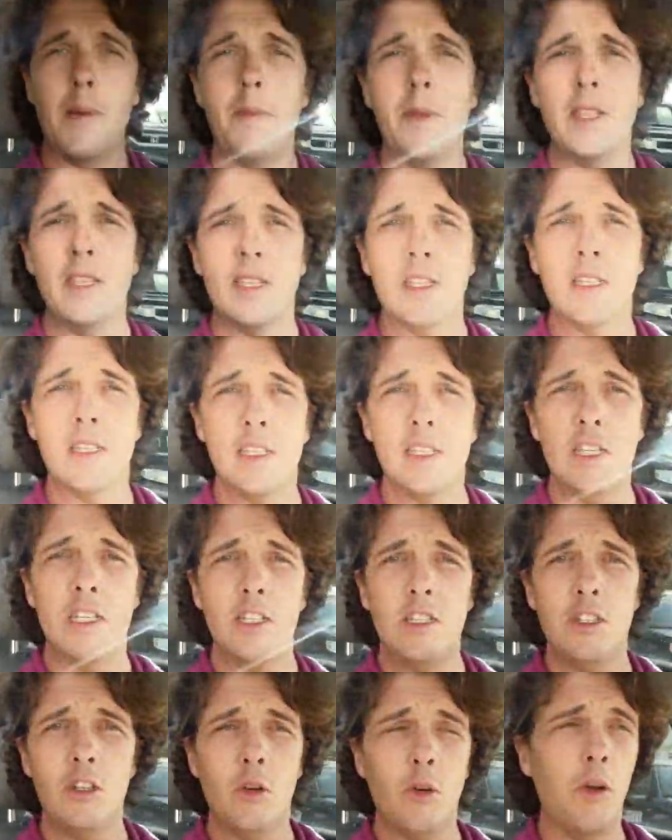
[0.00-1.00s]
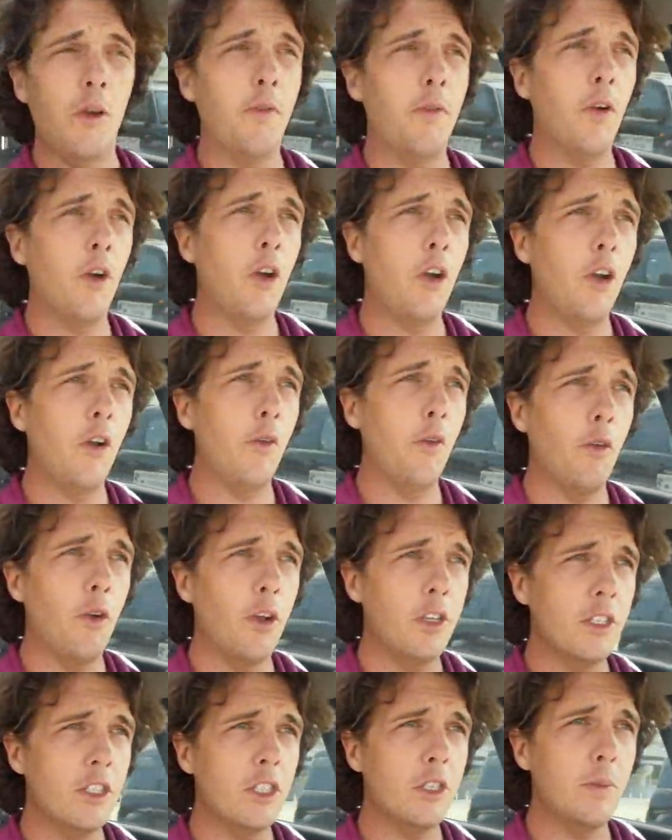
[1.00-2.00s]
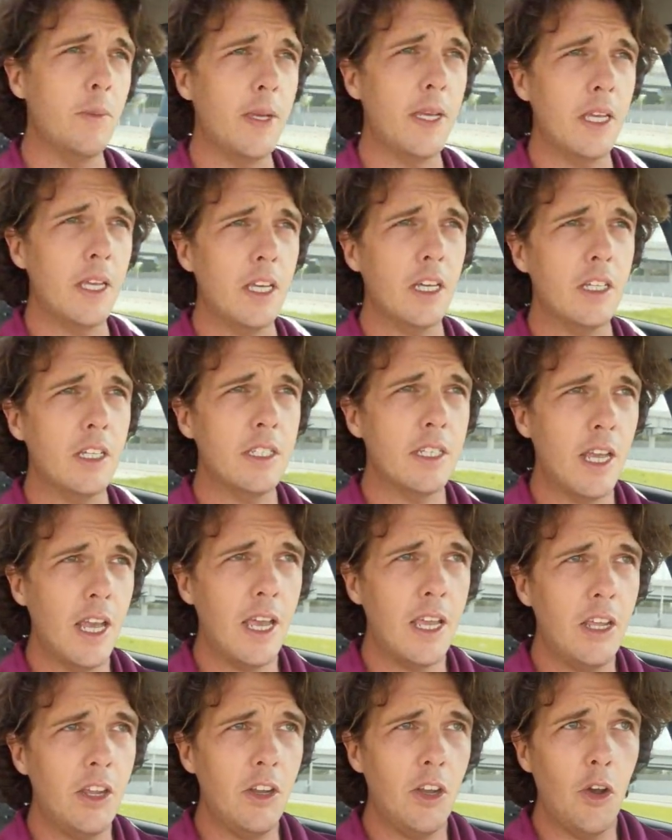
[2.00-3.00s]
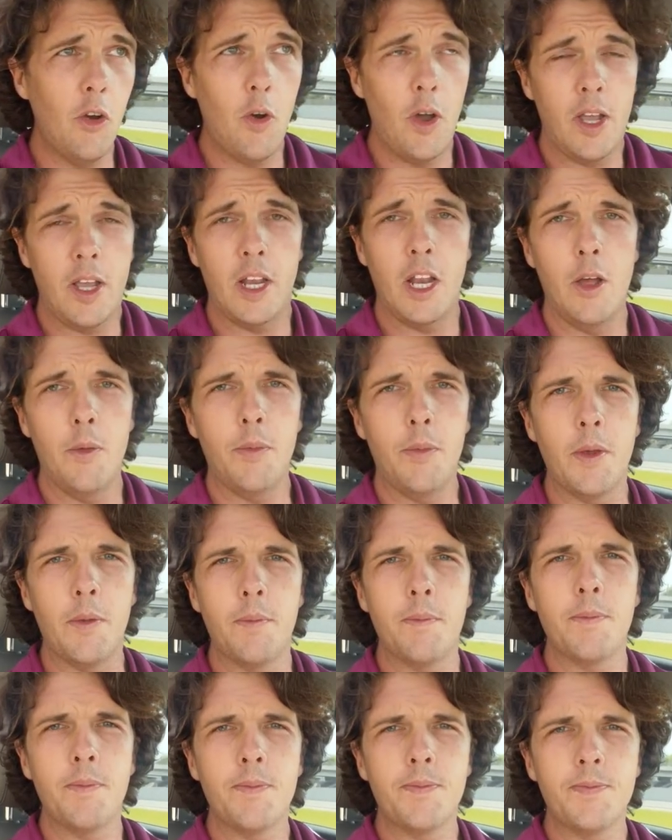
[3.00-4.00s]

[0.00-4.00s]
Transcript: businesses. You'll refer your friends to me because, hey, you know I can help them.